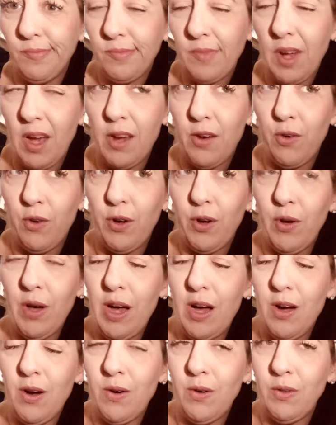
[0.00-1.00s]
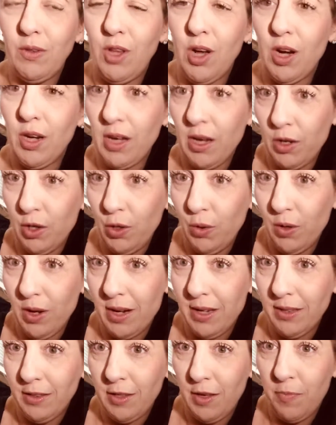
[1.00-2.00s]
I don't know how long you
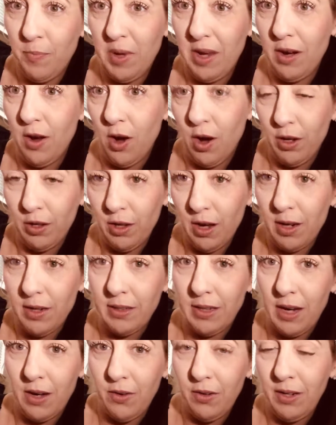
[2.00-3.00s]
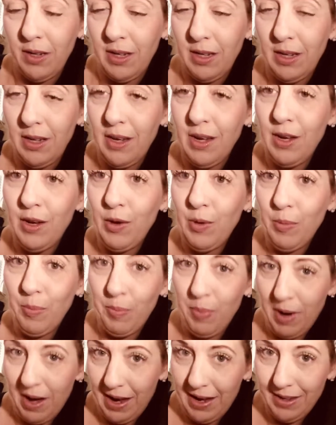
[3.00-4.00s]
guys have been on lockdown,
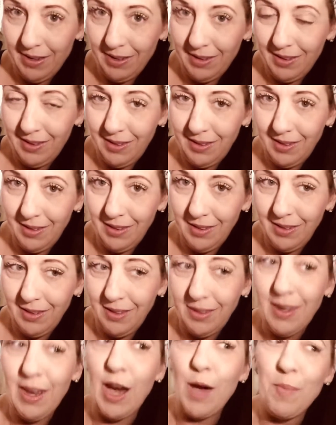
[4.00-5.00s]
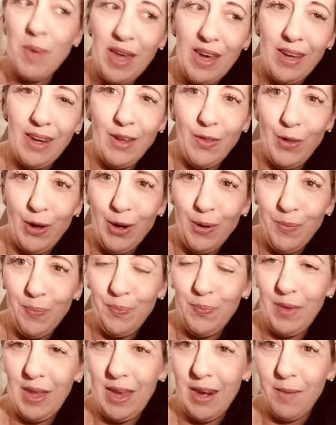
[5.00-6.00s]
but I'm hanging in there
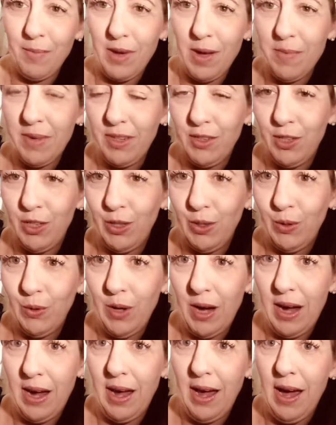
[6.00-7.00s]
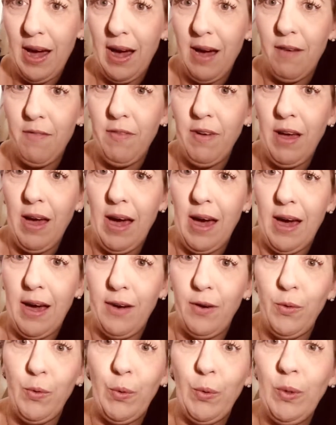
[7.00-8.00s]
and I'm coming to you. I have
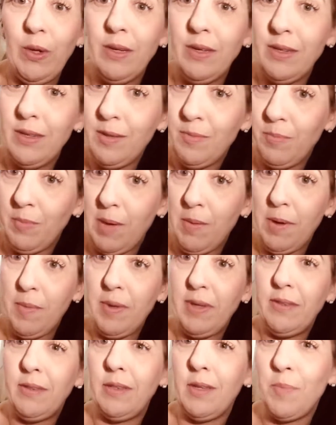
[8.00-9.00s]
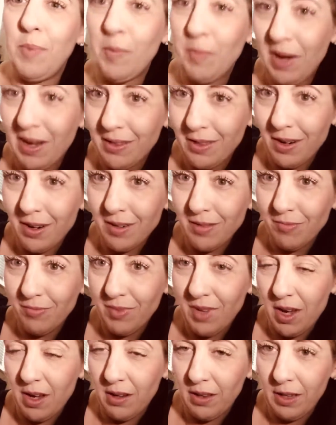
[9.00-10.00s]
had, ooh, my baby's sleeping back there,
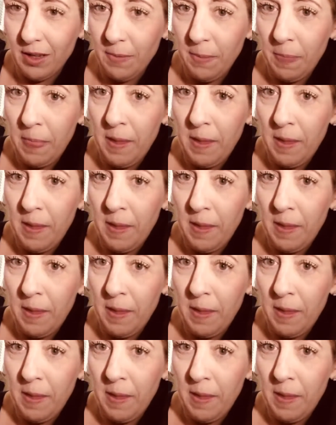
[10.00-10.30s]
cuddling.